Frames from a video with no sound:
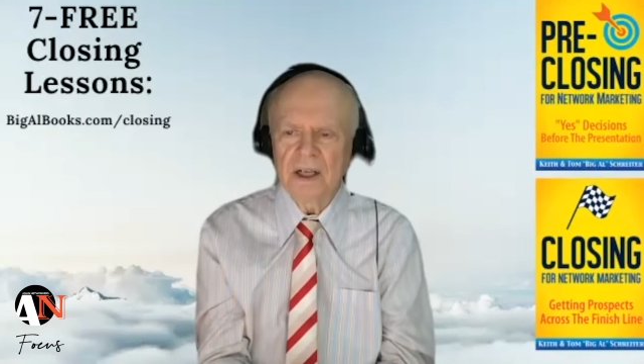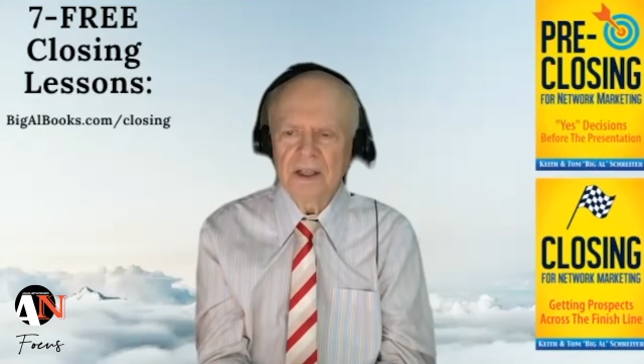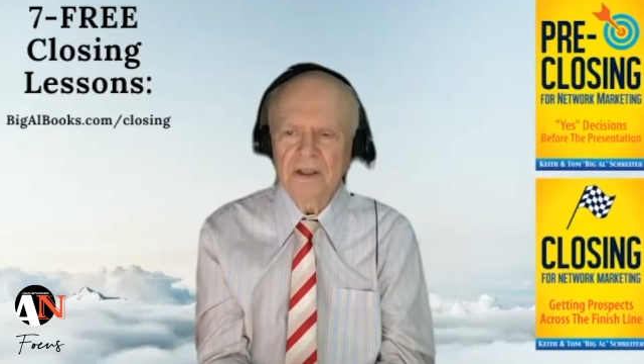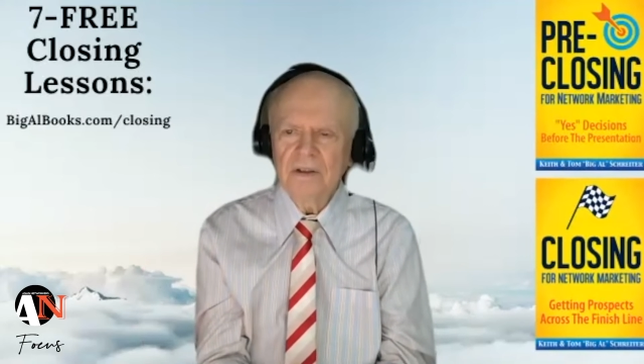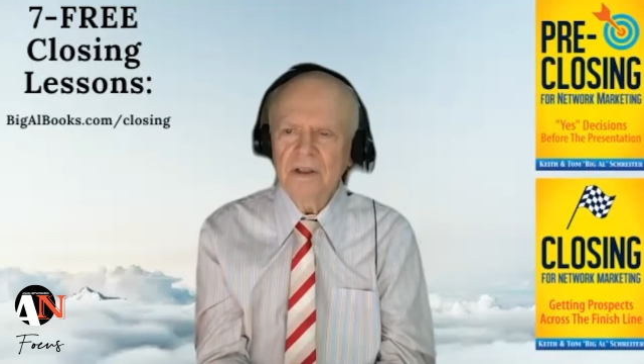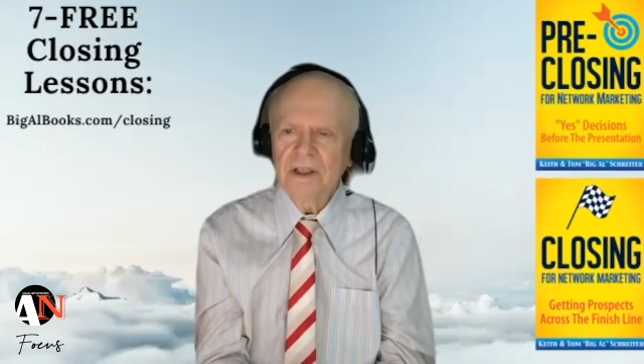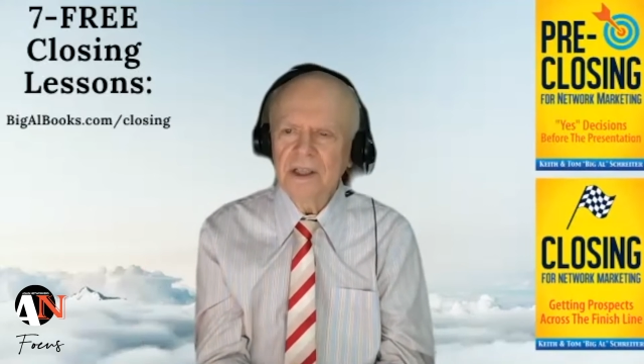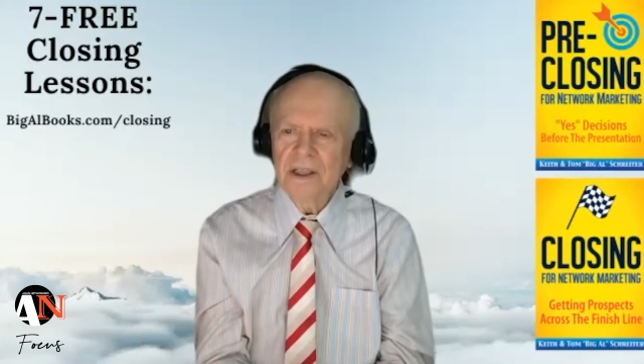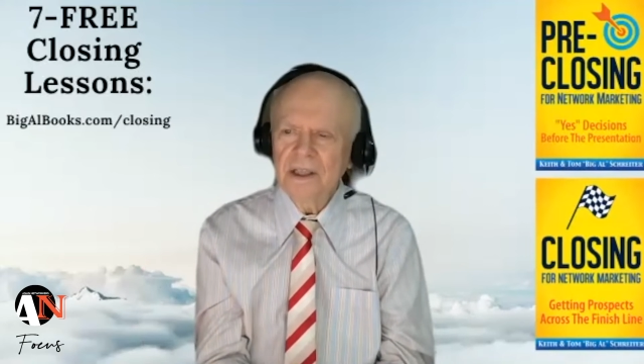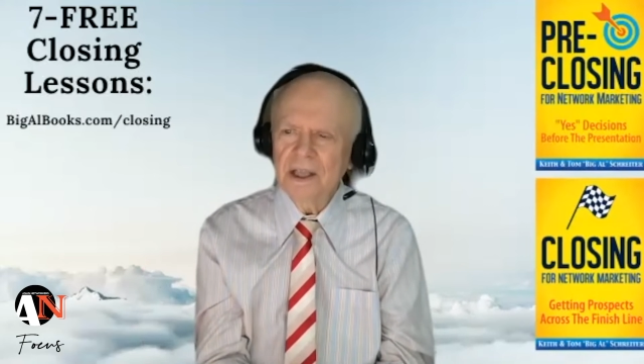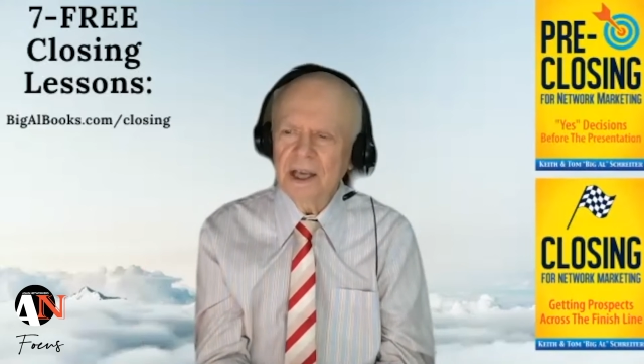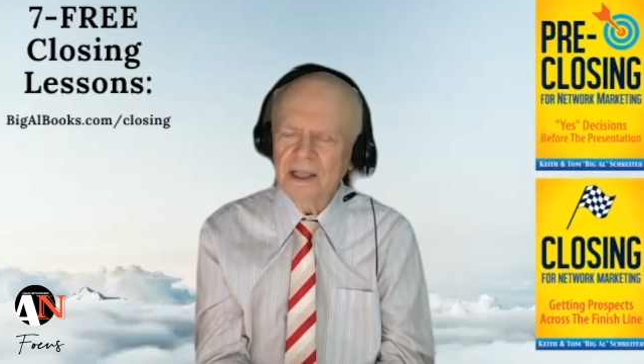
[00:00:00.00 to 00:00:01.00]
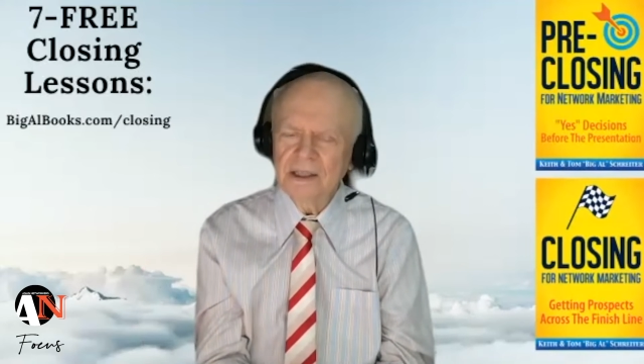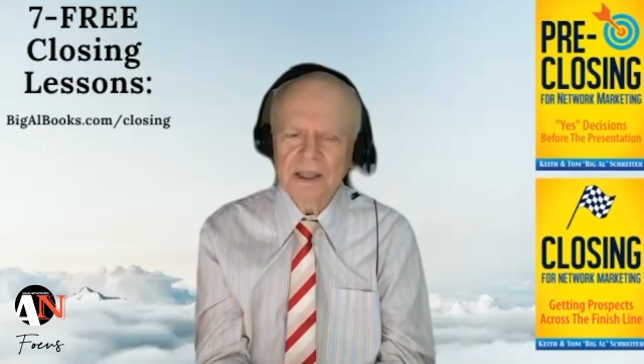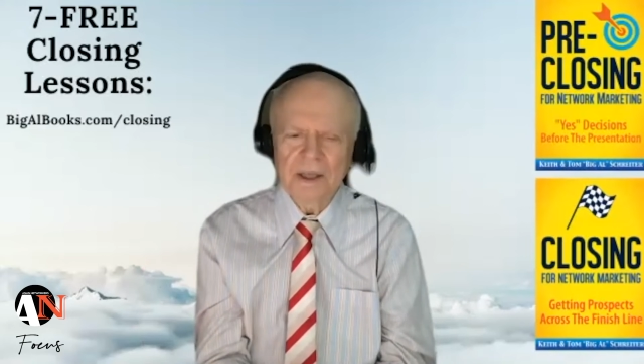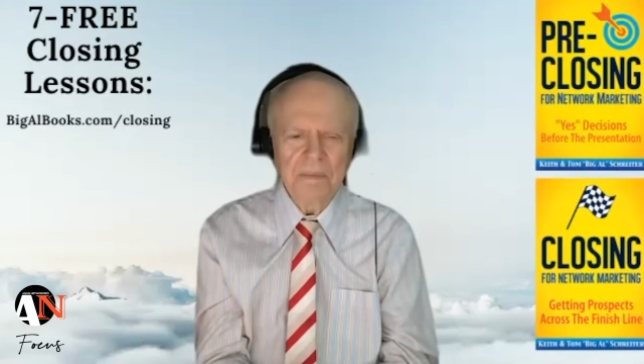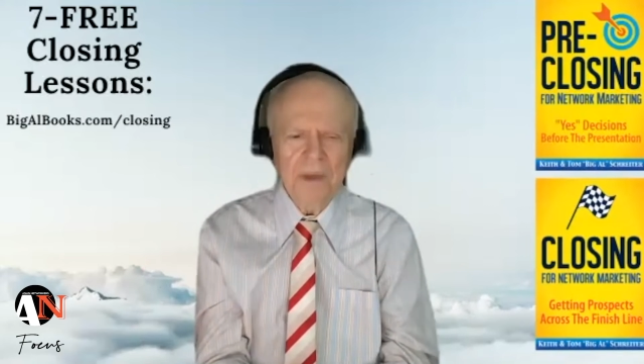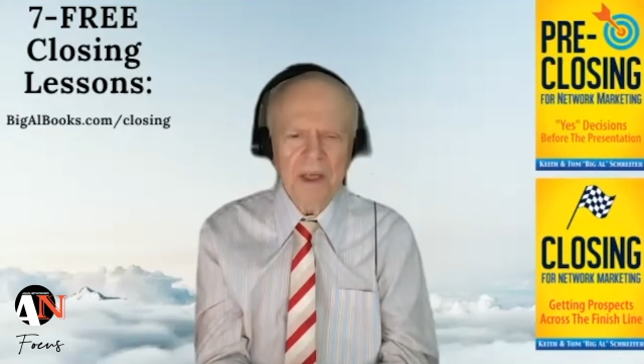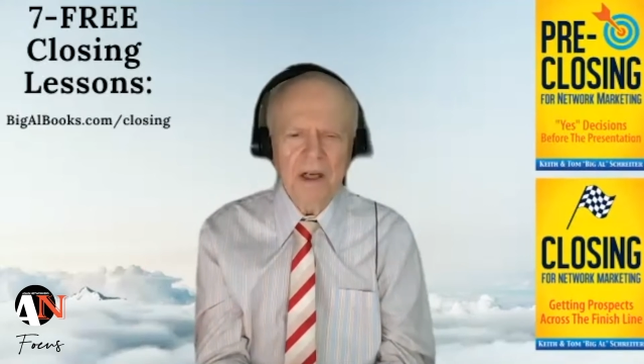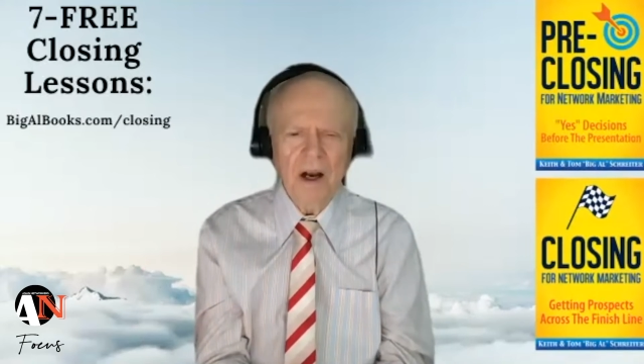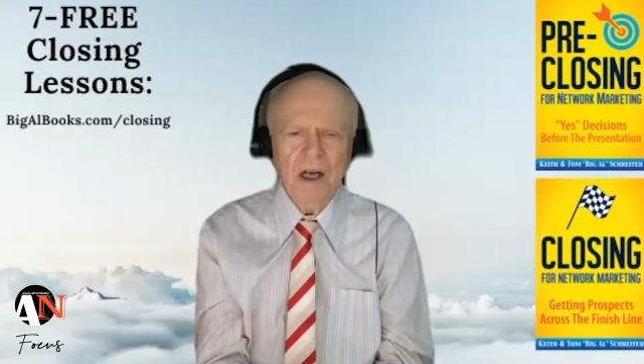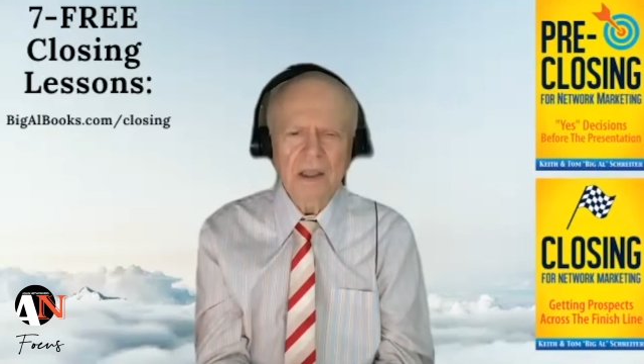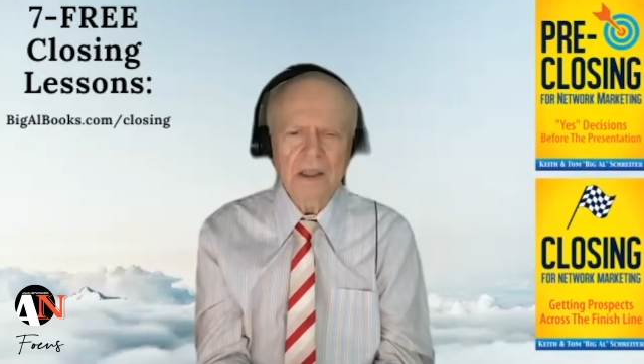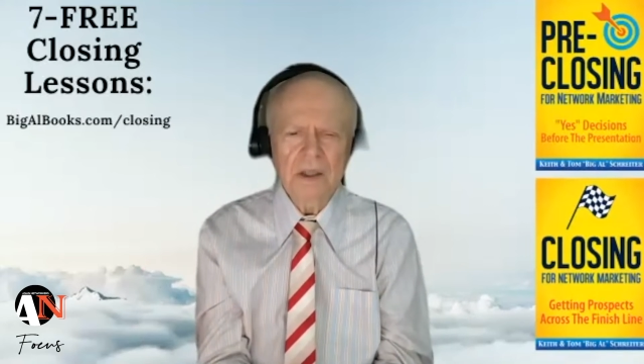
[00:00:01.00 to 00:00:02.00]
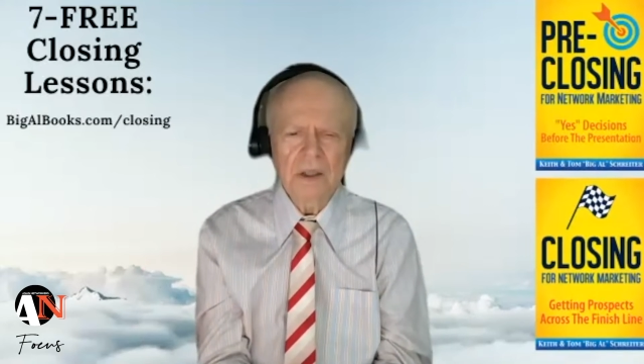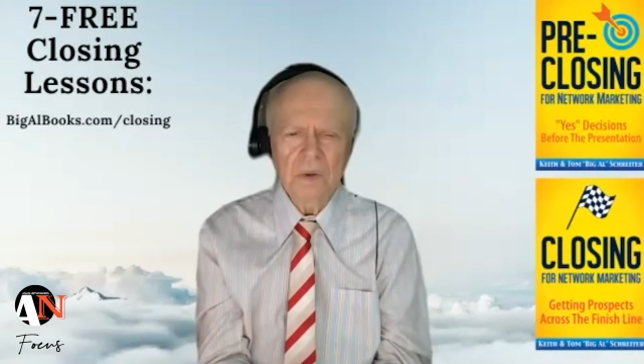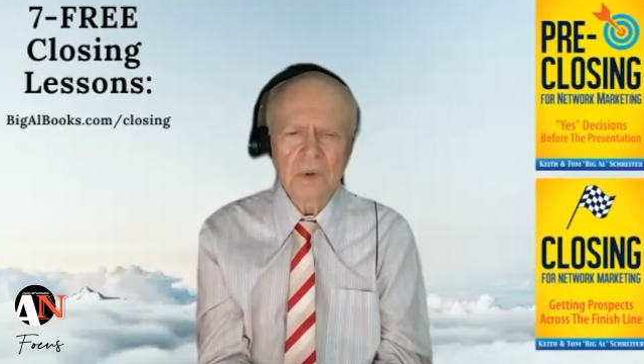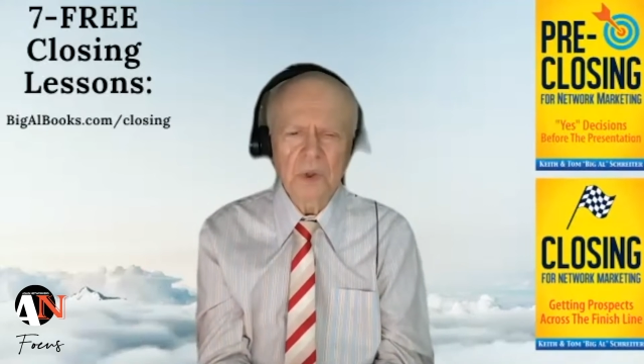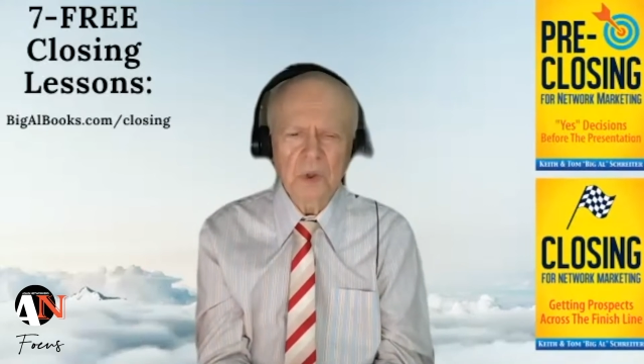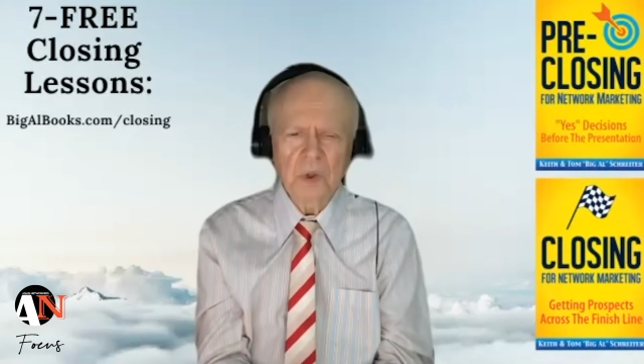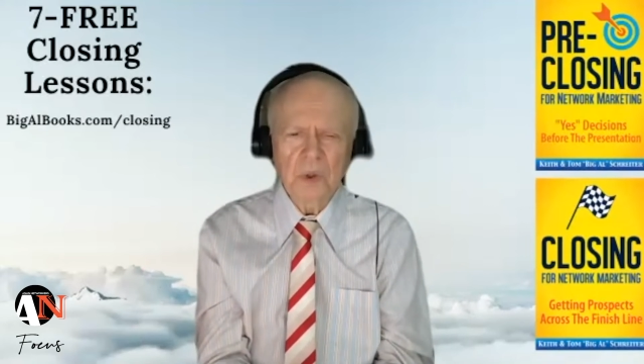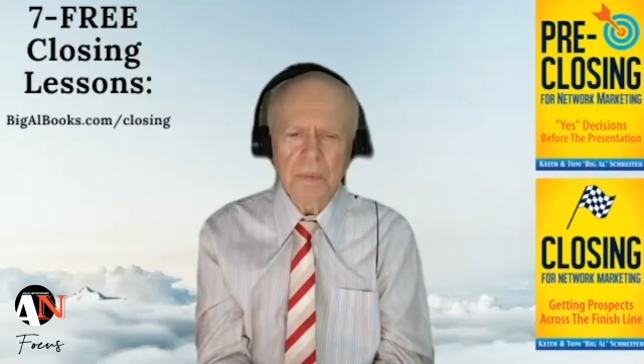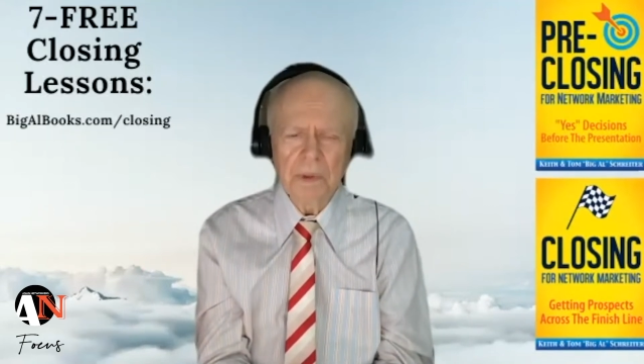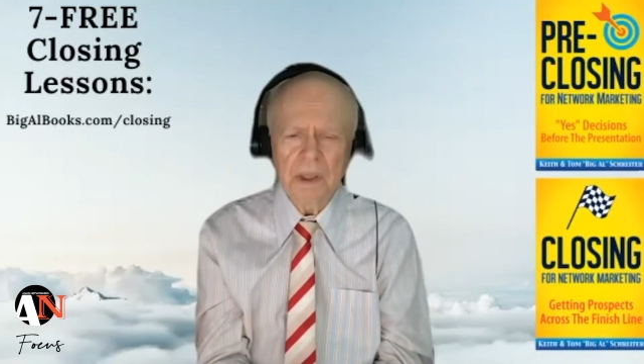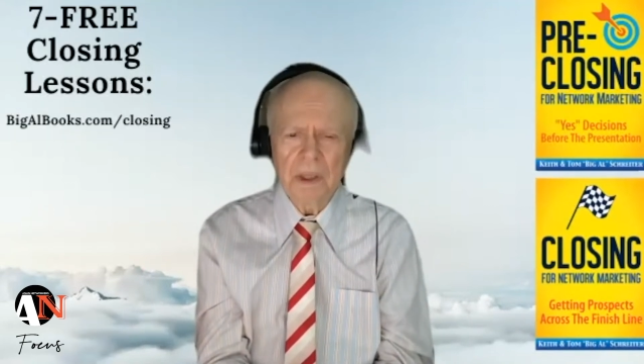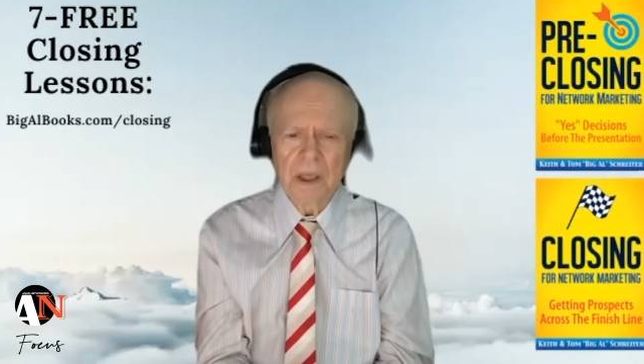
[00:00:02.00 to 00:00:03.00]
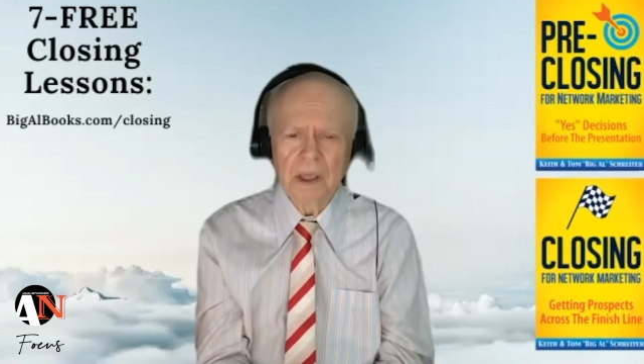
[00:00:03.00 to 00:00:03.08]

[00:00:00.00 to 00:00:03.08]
And you look at that and say, men are so stupid.